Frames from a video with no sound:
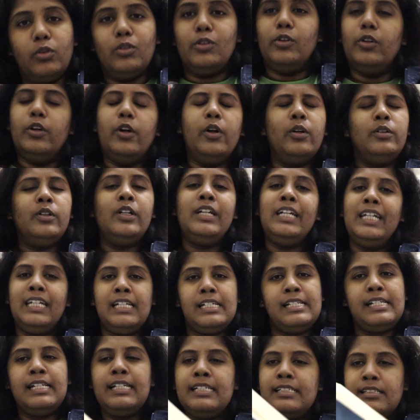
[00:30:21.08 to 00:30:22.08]
no, no, no, no,
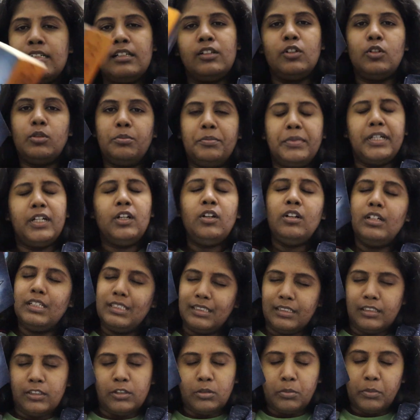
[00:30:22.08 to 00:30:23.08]
listen to me, no,
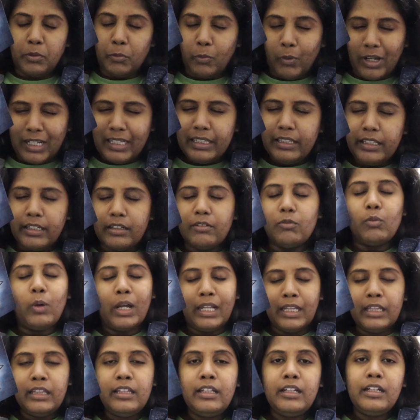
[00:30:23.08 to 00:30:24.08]
listen to me. One thing
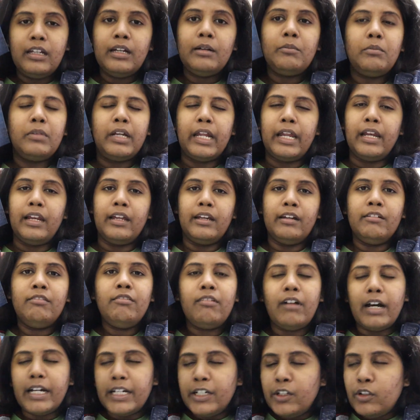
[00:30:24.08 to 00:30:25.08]
I'm
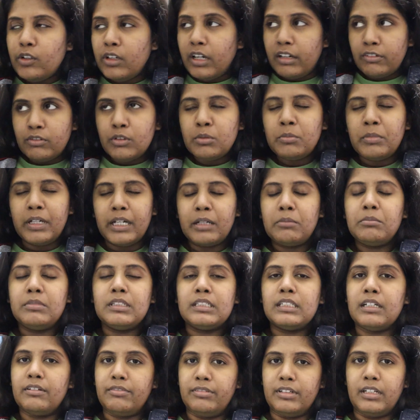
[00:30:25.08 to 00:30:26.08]
telling, why do you have to make
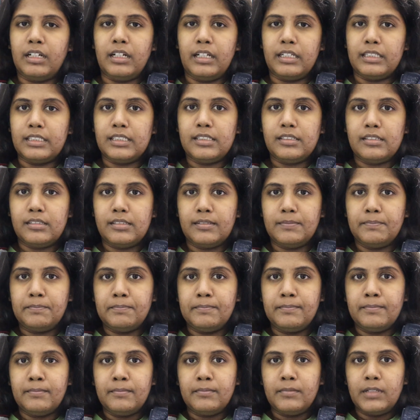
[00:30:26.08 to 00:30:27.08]
me suffer like this?
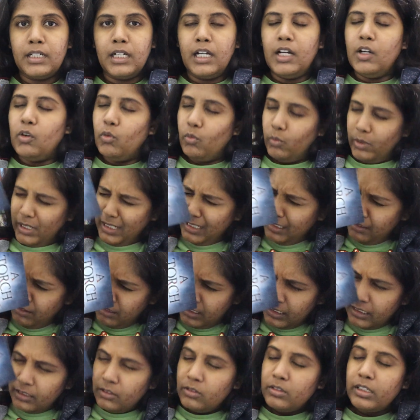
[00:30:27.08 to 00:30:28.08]
One
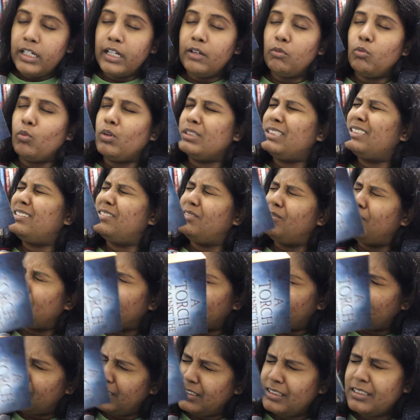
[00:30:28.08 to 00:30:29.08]
thing you tell, what,
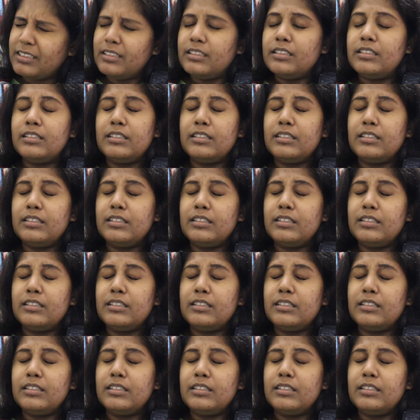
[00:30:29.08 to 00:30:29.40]
just,